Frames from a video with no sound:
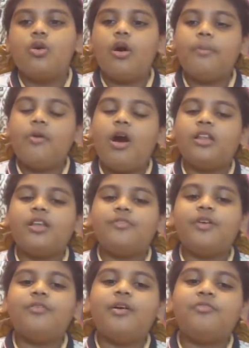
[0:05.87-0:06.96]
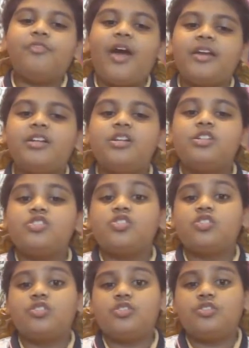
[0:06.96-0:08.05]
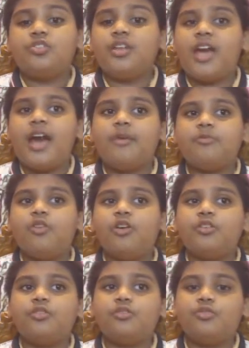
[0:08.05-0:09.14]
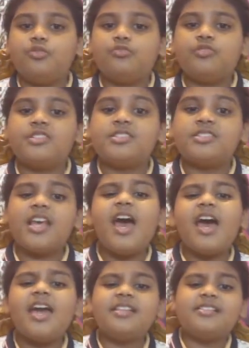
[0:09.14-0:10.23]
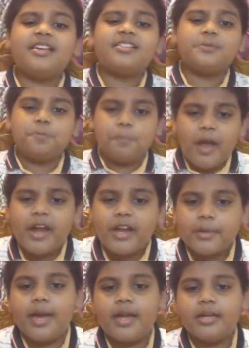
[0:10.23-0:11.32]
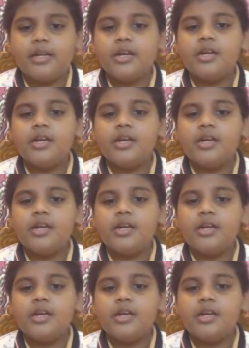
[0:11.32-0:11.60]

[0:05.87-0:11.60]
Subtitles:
Hope all of you are fine. So today I am going to do a science experiment.